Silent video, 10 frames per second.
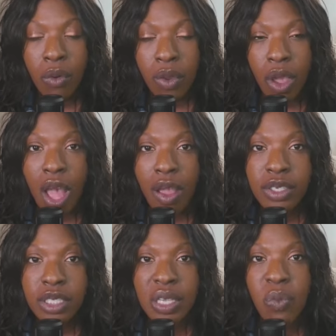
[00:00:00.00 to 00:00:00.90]
We
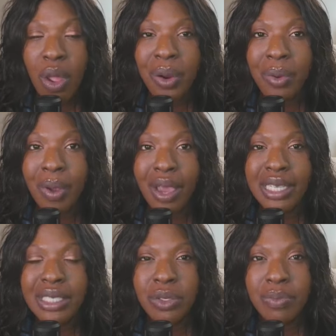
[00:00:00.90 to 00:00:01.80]
obviously want our
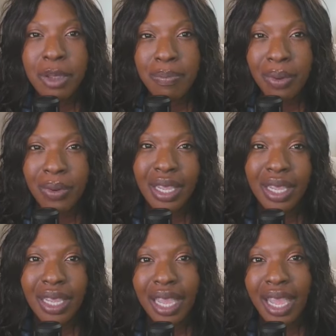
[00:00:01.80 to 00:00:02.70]
body to be
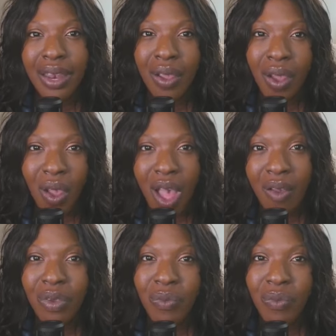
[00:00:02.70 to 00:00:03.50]
burning it off.